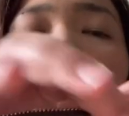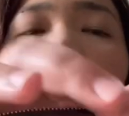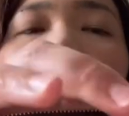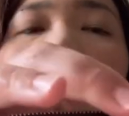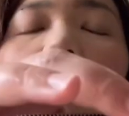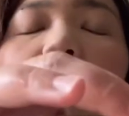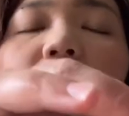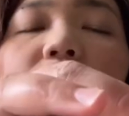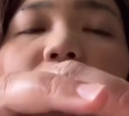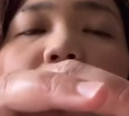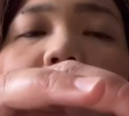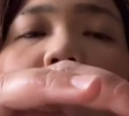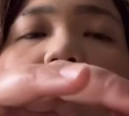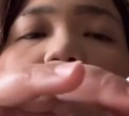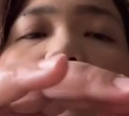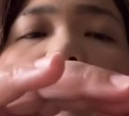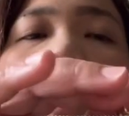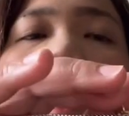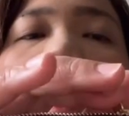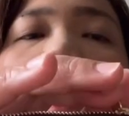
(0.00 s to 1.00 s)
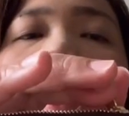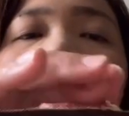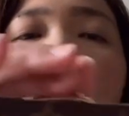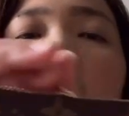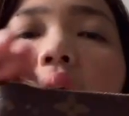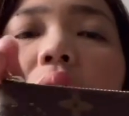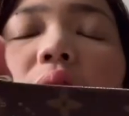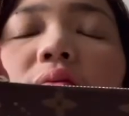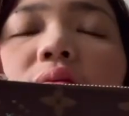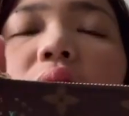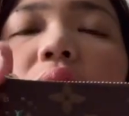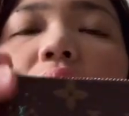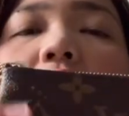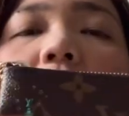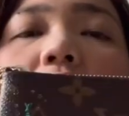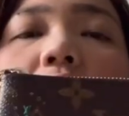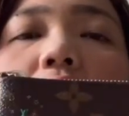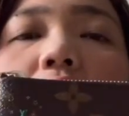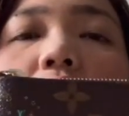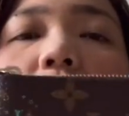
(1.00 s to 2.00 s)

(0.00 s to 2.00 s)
At first, I have an eye